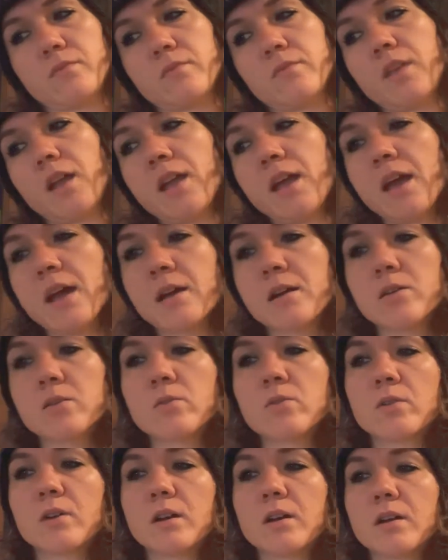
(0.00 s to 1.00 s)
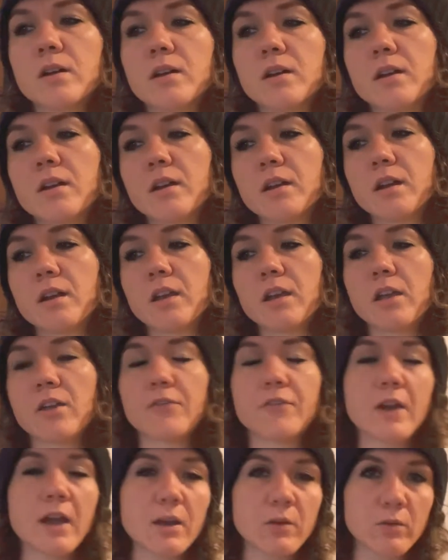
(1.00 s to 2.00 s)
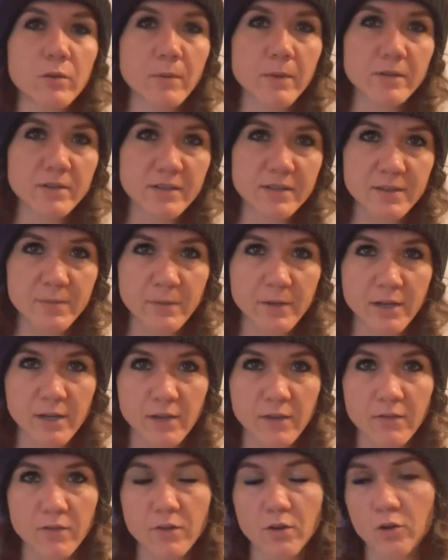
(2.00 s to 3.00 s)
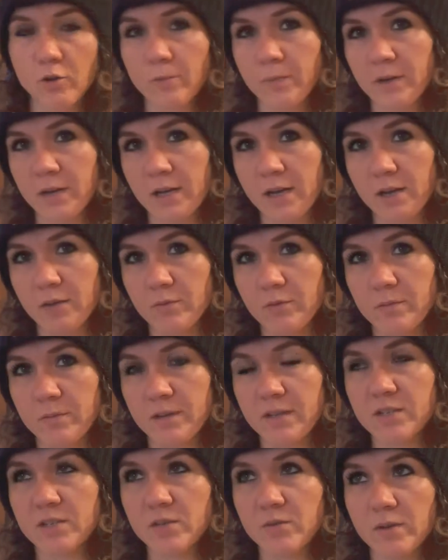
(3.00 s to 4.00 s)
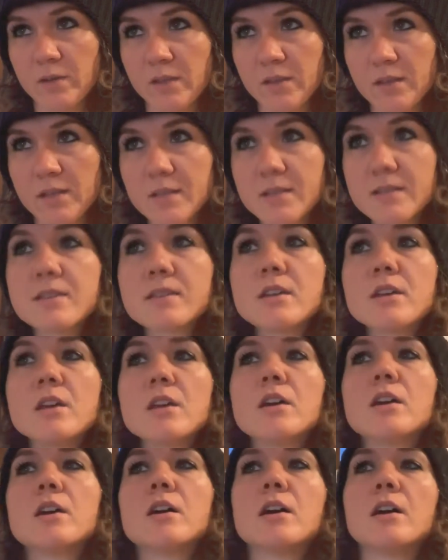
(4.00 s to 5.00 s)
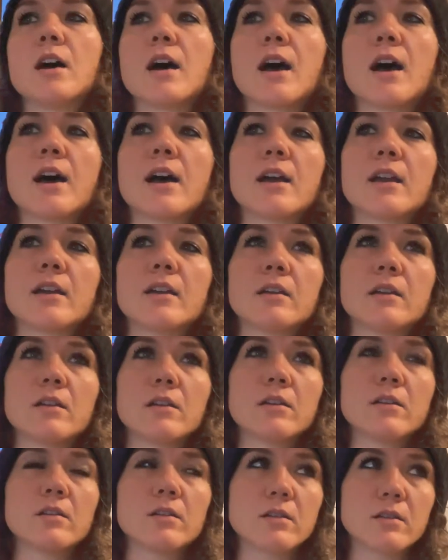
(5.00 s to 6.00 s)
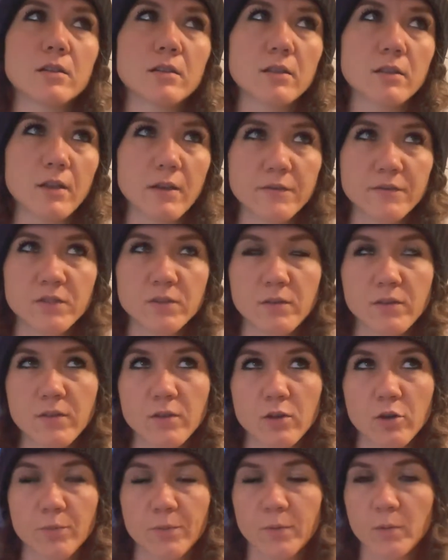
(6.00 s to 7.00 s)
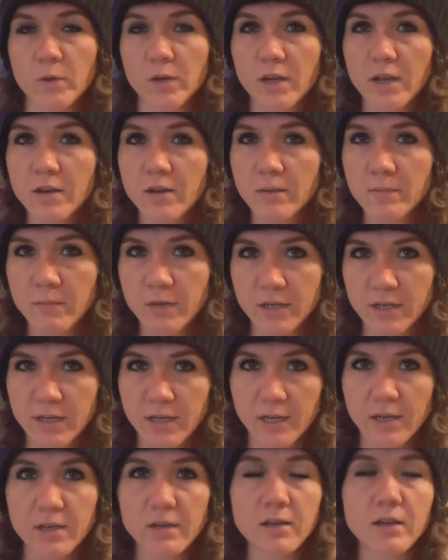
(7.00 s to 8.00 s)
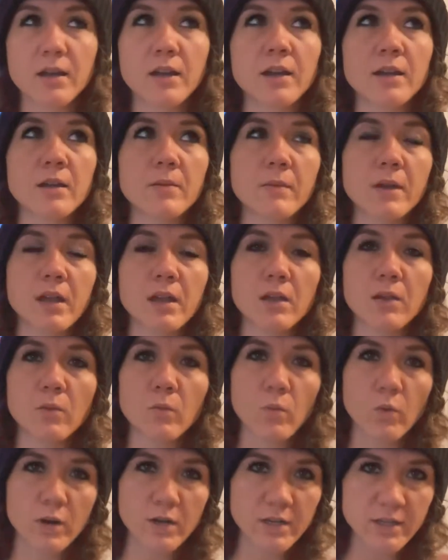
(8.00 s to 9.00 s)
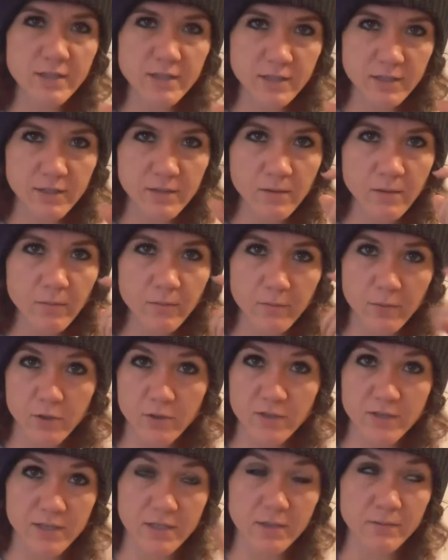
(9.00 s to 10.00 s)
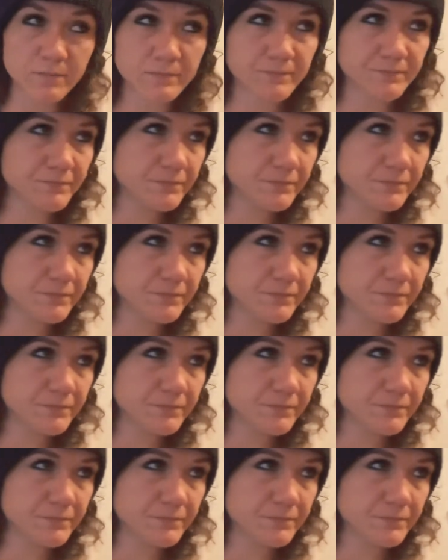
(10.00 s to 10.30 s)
how if I were participating in the open, I would be doing this. I love doing the open workout on Monday. I am a one and done person